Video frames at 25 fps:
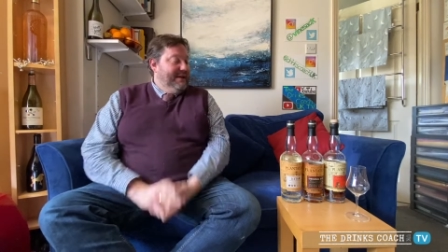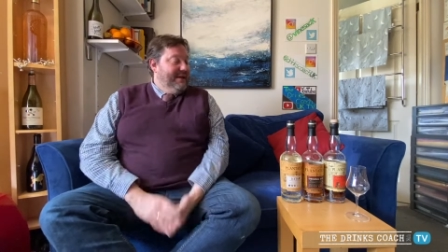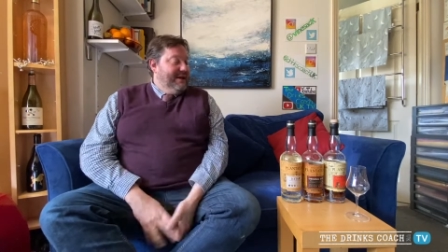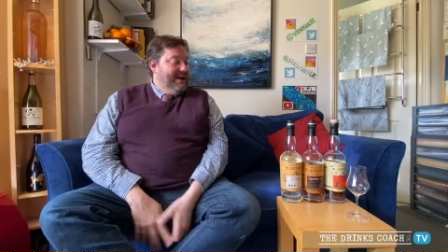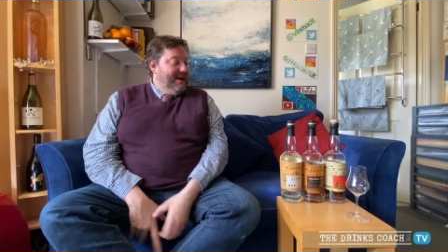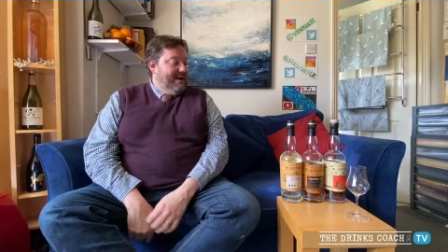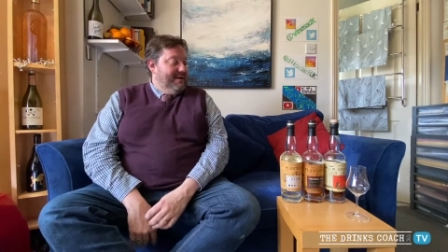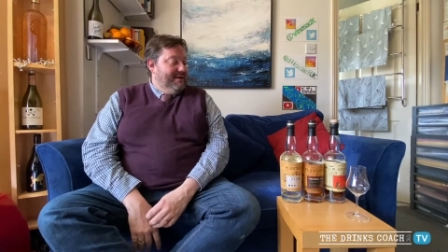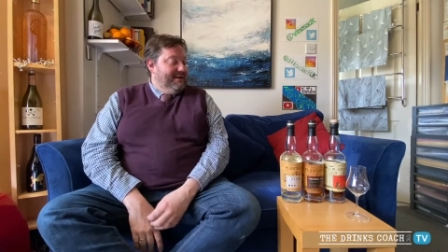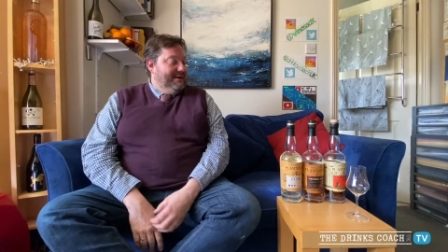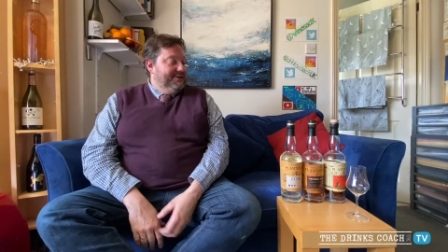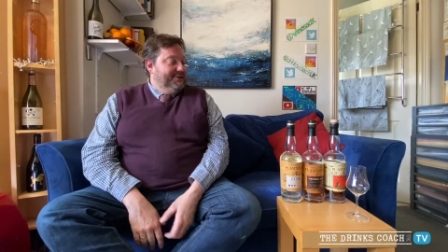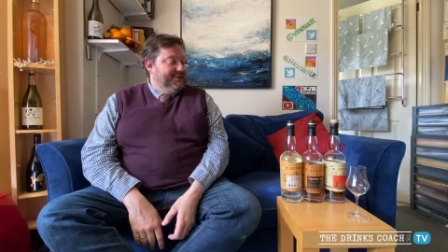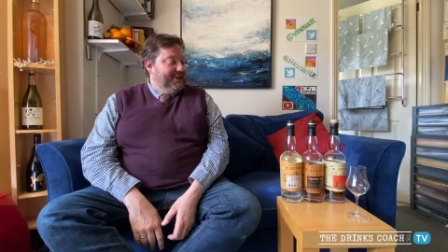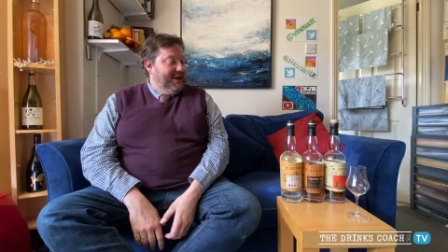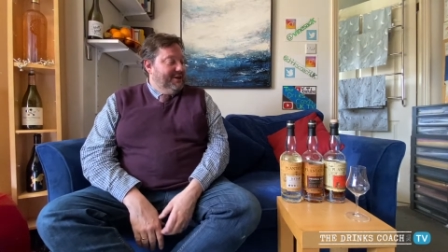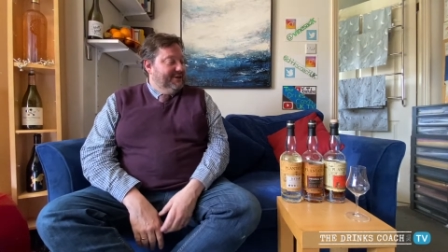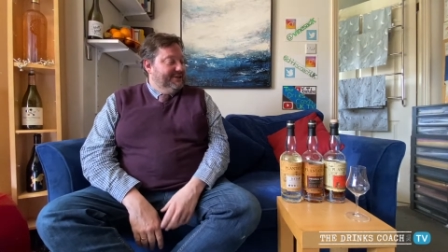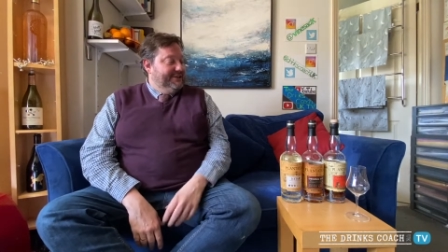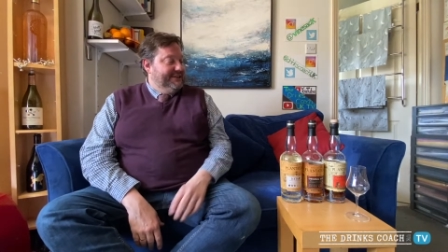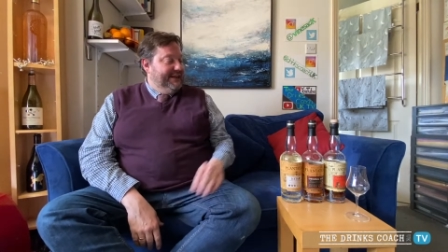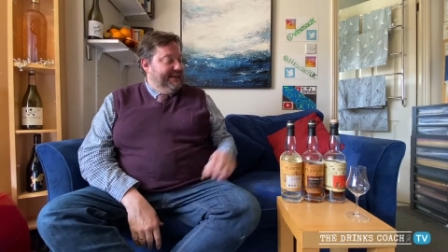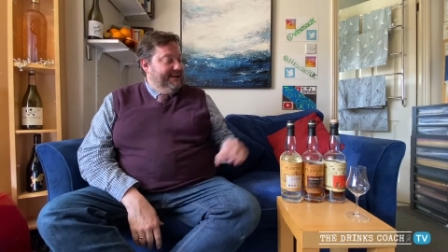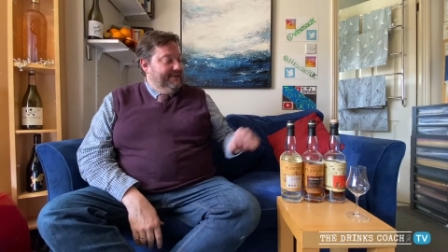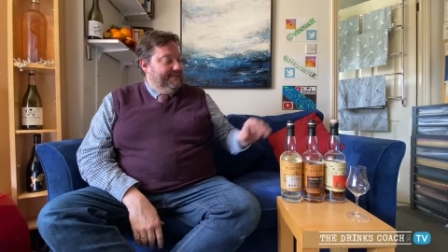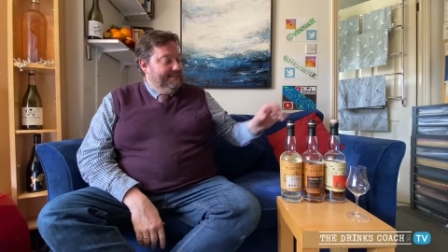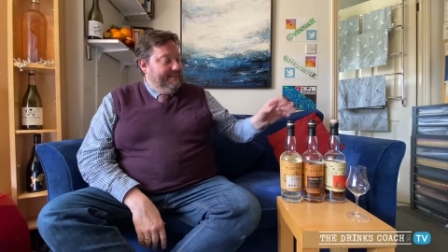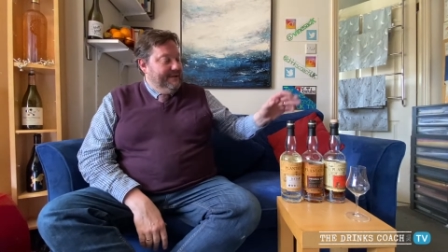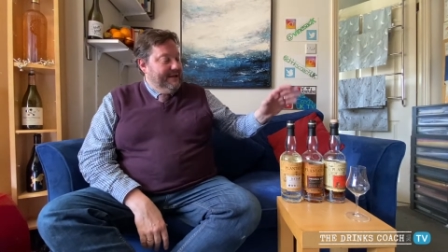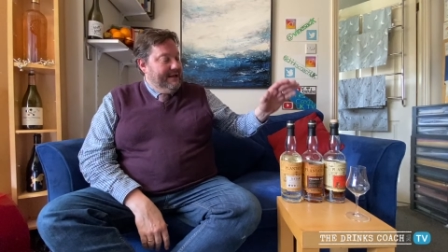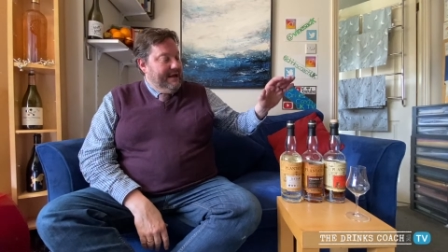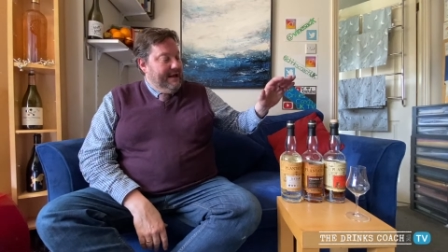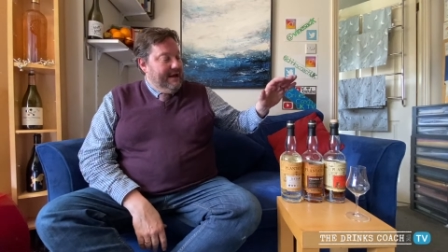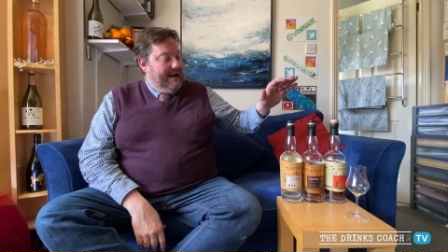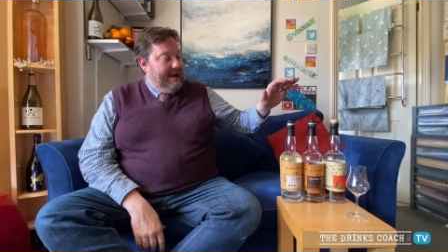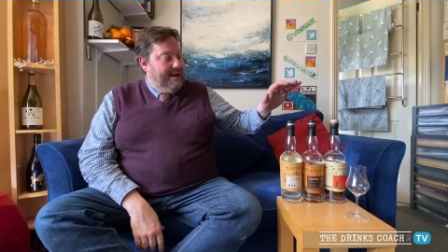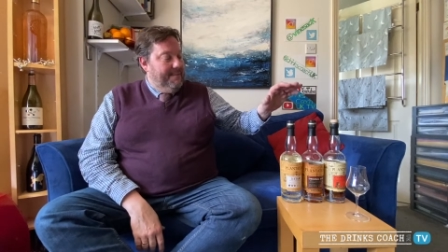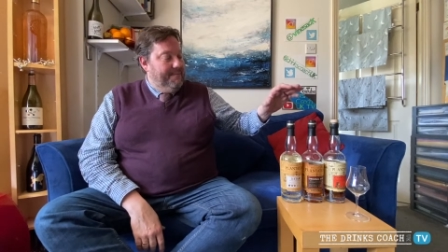I'm going to show it to you.
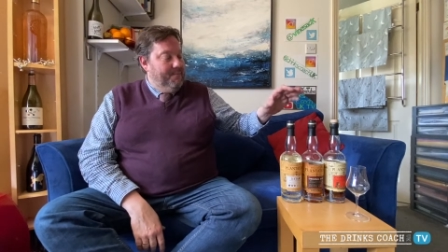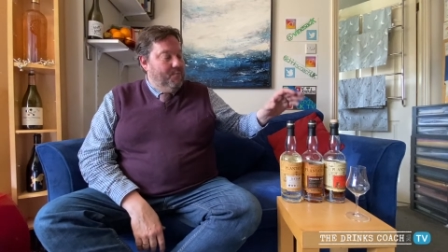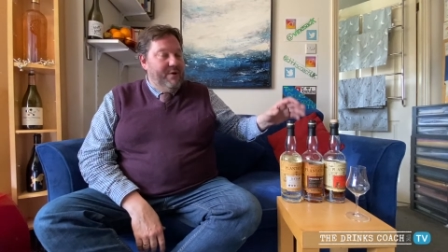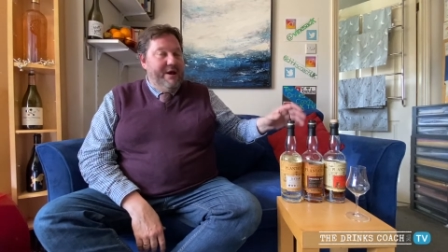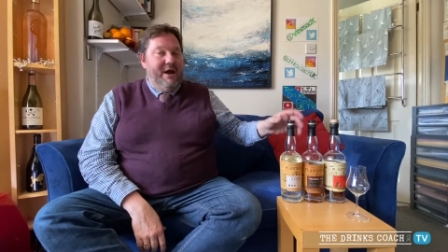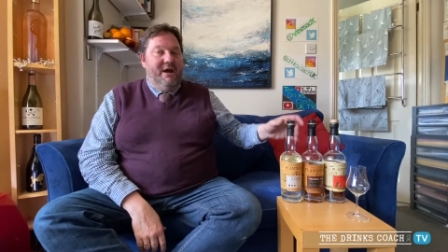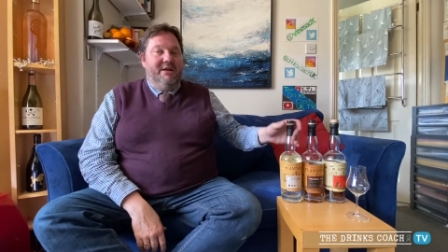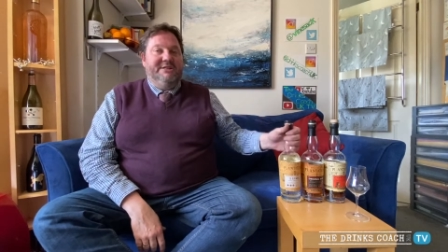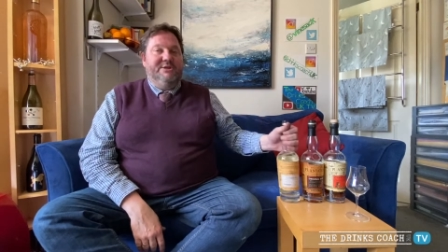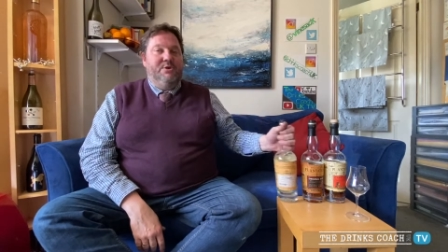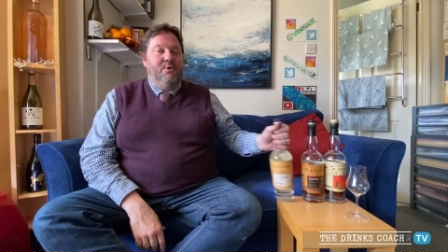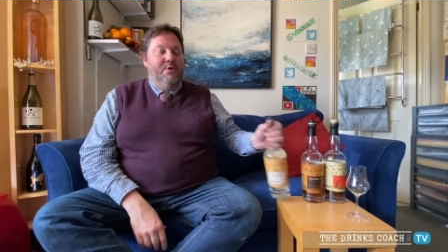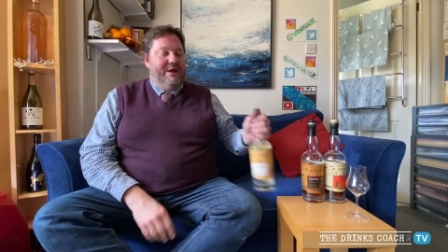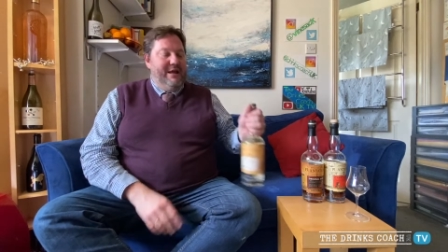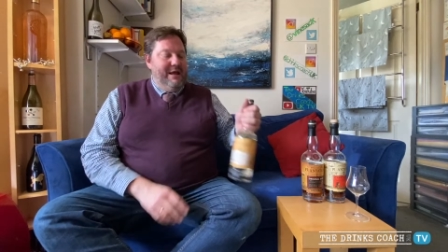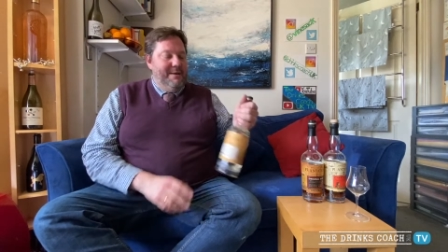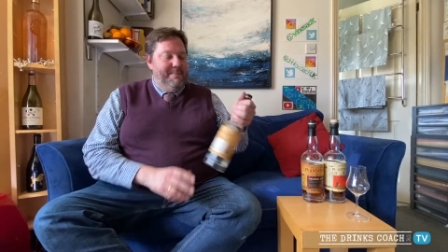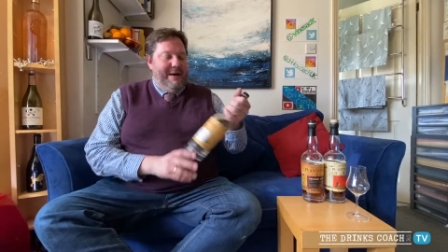Um, we are talking